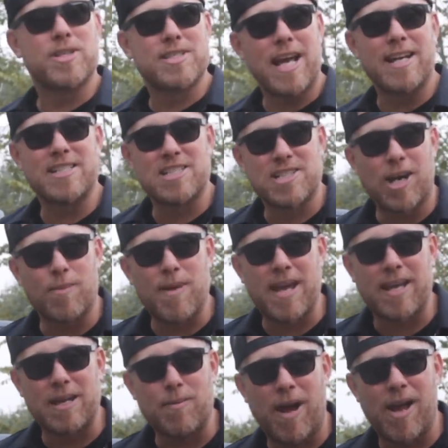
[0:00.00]
excited to start
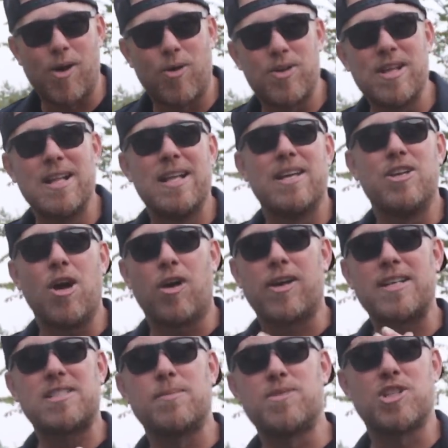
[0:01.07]
making it my own. Y'all
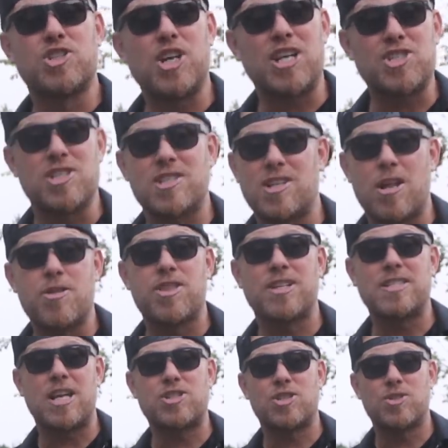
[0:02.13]
got some suggestions on other
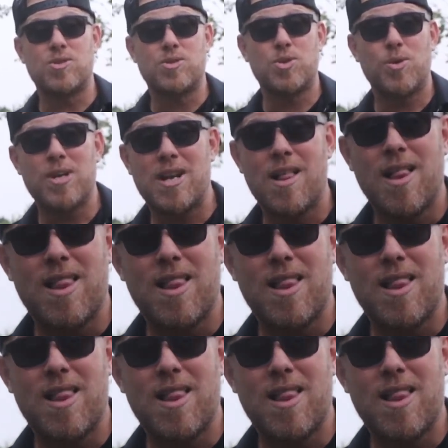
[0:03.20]
things I should do to it?